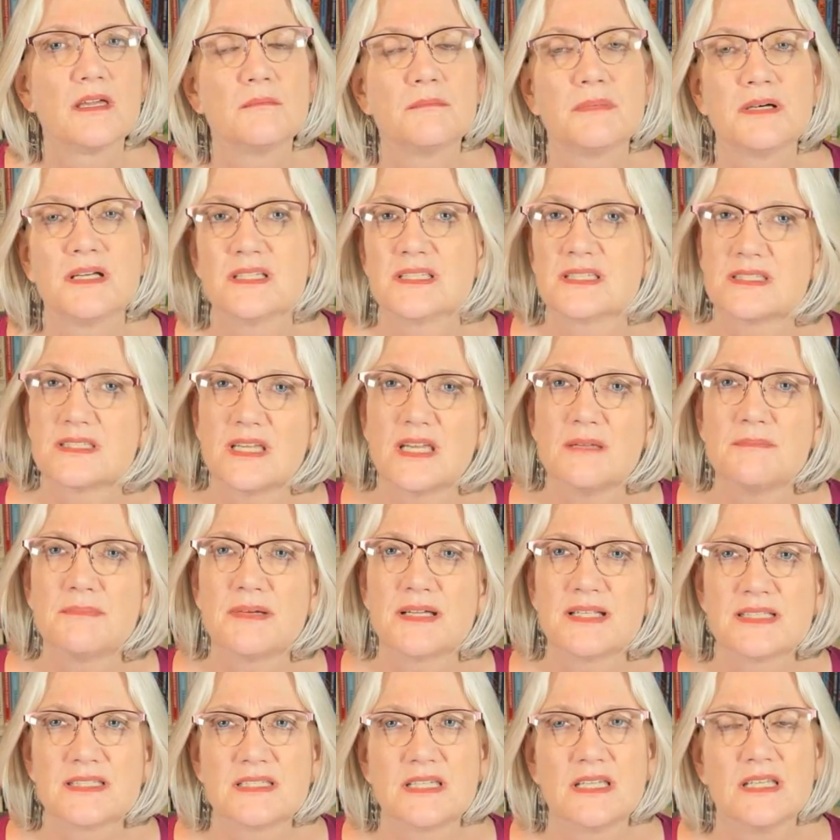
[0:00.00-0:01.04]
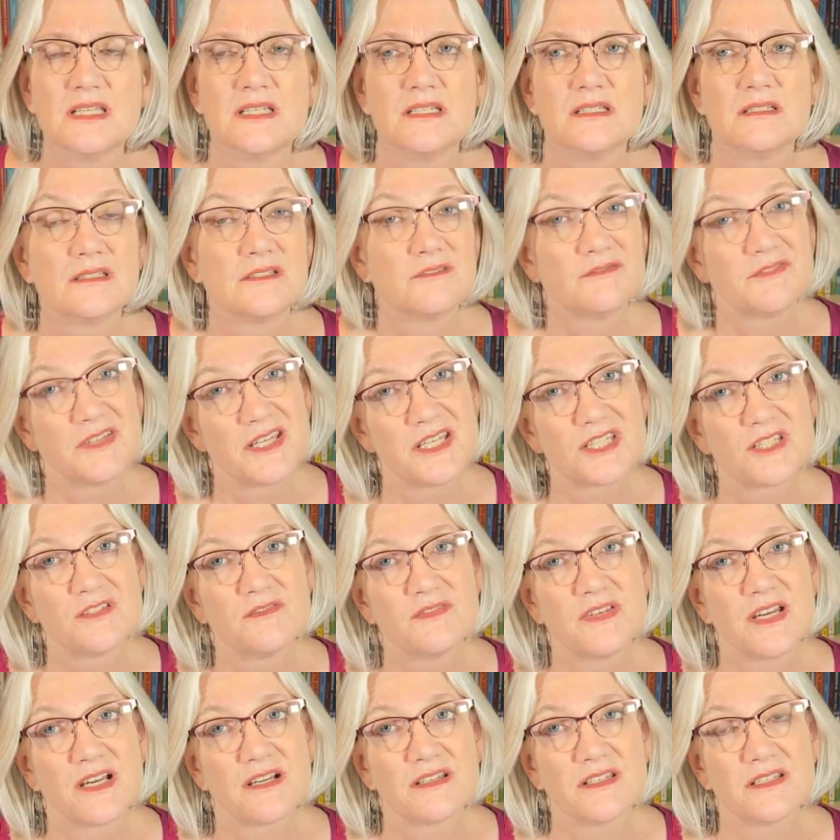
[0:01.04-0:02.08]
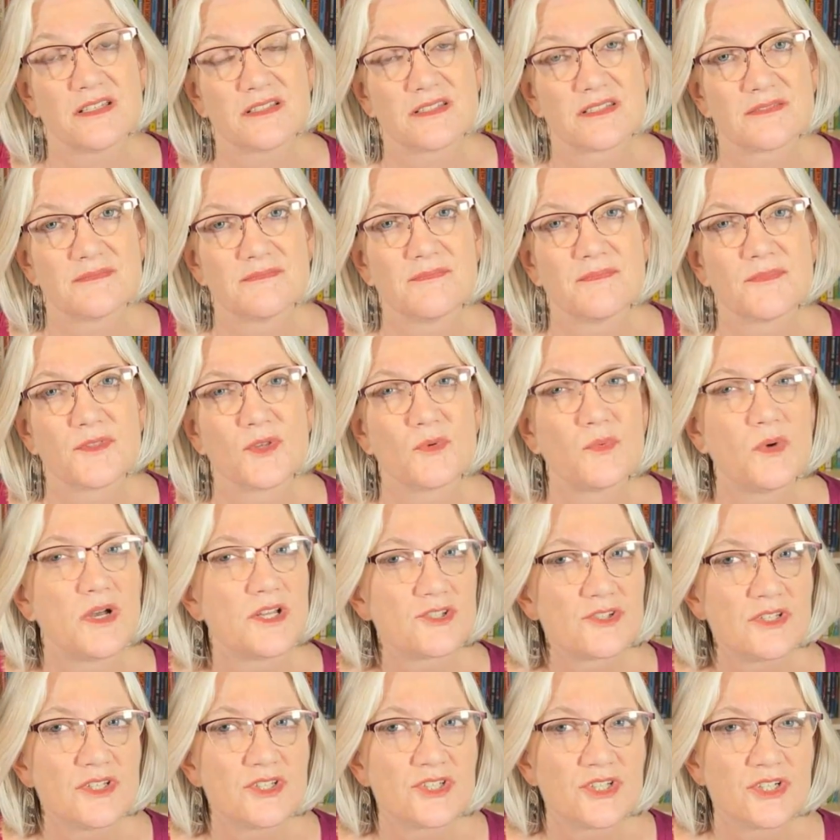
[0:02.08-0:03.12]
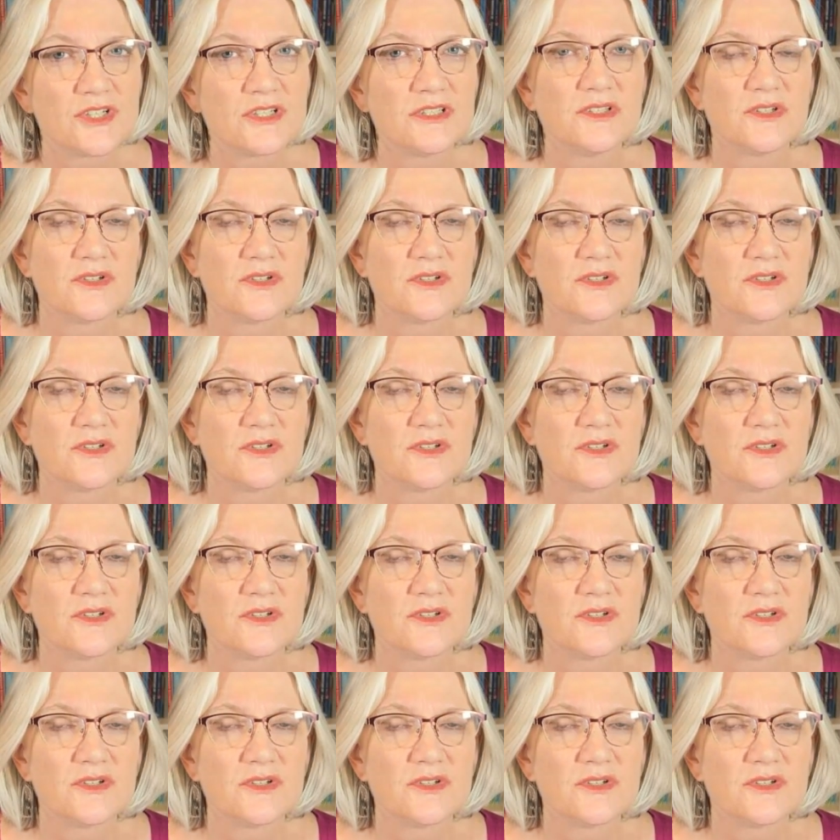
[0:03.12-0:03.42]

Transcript: But state by state, inflation varies. The Wall Street Journal